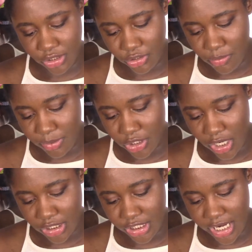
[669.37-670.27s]
Super
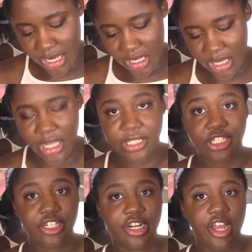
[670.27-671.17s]
Shock Cheek in
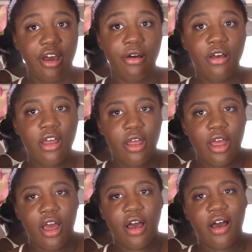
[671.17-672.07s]
Cheerio.
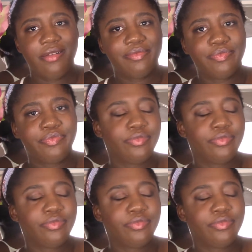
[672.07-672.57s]
Oh